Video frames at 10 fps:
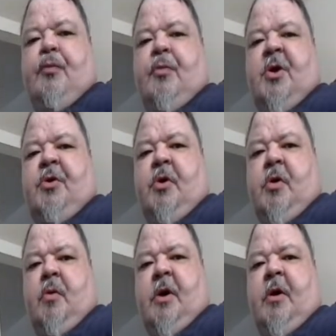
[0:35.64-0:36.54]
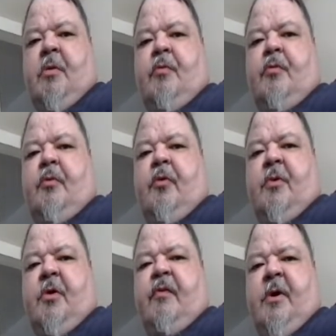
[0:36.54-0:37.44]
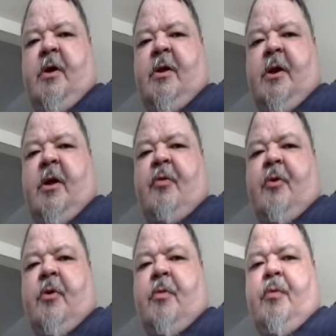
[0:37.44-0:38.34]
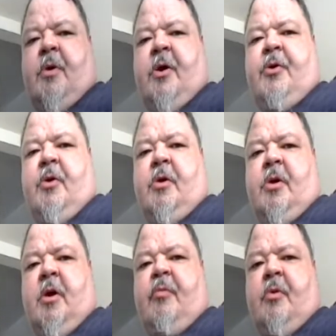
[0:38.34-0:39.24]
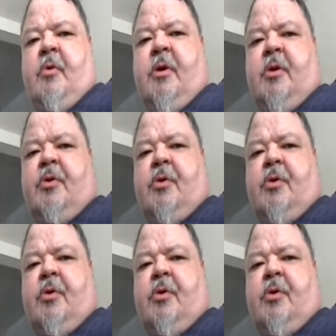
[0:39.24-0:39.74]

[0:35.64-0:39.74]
It took a while for me to finally get out there. Probably took a couple of weeks.